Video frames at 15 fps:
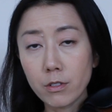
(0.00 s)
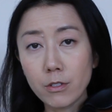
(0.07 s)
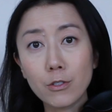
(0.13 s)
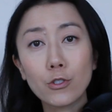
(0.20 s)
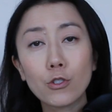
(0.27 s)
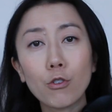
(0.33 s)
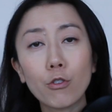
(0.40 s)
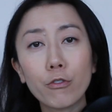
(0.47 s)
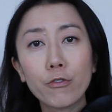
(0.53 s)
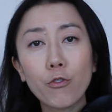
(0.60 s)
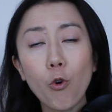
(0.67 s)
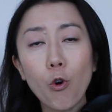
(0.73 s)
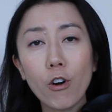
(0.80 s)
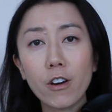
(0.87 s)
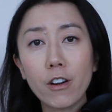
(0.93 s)
So
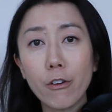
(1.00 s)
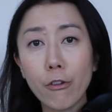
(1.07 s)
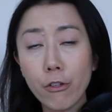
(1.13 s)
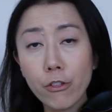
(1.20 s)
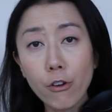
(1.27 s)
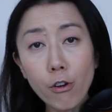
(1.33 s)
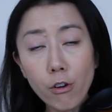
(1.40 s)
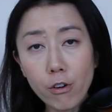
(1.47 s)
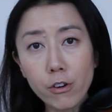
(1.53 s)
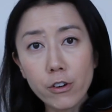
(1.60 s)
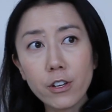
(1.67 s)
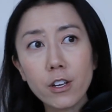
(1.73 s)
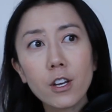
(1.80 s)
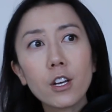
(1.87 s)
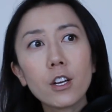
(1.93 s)
for a third,
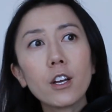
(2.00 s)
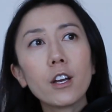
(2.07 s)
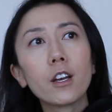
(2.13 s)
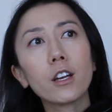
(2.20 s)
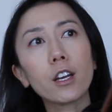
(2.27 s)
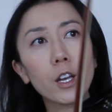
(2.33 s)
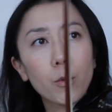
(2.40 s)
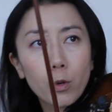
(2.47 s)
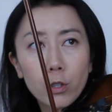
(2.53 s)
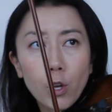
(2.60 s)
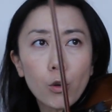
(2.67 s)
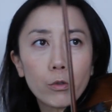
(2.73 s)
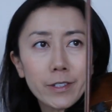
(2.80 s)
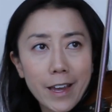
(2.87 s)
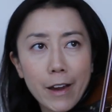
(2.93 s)
it will
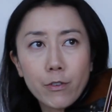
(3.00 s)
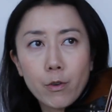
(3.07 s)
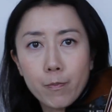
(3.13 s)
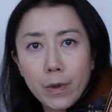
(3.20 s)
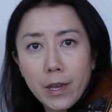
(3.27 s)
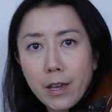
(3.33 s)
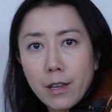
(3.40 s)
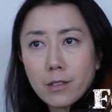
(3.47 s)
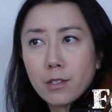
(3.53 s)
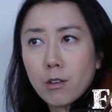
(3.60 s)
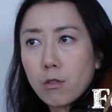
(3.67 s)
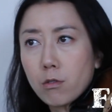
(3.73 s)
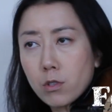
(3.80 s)
only ever be 0,